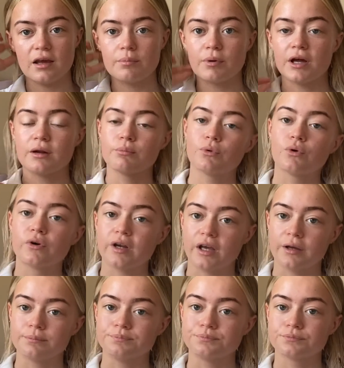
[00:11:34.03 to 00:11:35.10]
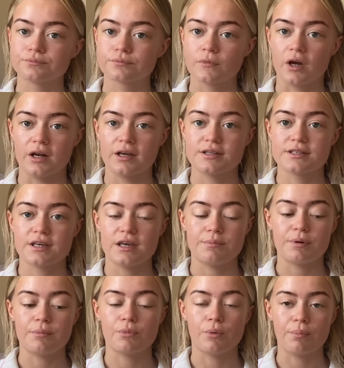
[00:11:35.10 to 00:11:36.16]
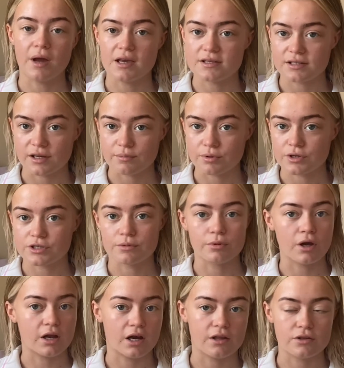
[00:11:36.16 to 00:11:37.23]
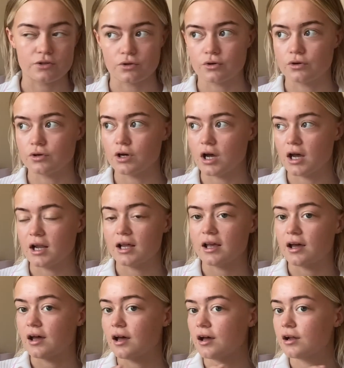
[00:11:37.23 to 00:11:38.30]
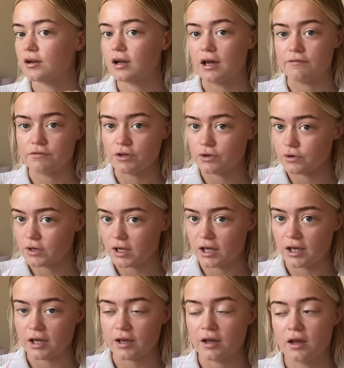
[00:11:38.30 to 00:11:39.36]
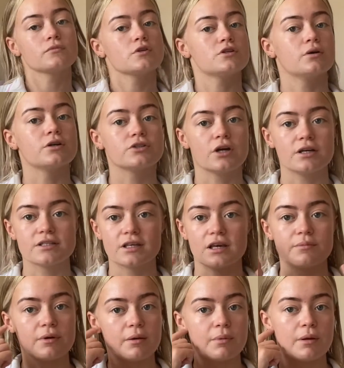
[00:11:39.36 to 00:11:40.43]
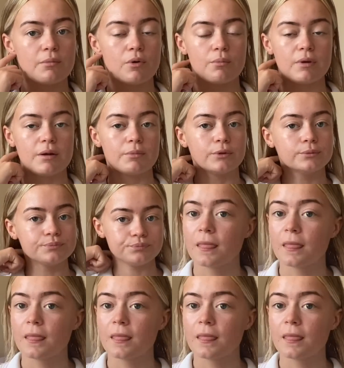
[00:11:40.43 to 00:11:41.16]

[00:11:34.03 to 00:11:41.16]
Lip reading: But in the morning, I need to keep it more basic because I'm going out the door earlier, I have uni. So I try to keep it a bit more minimal.